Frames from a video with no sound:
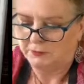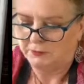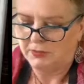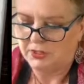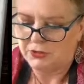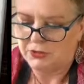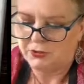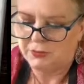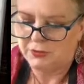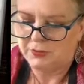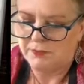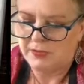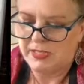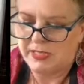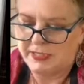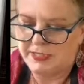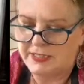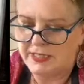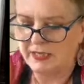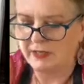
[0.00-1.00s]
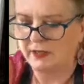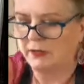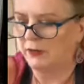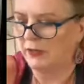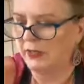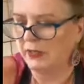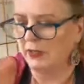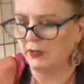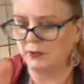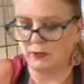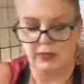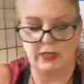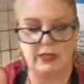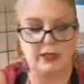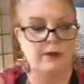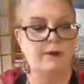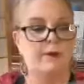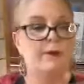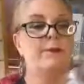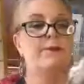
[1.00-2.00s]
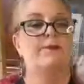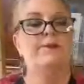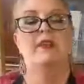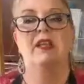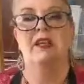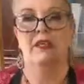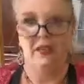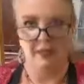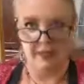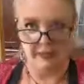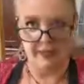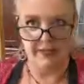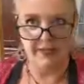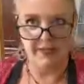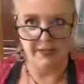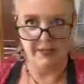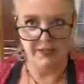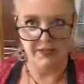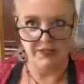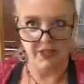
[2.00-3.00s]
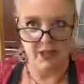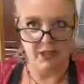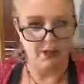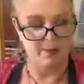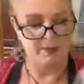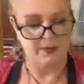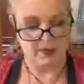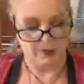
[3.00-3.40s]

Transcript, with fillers: me trim that down. There we go. I got the top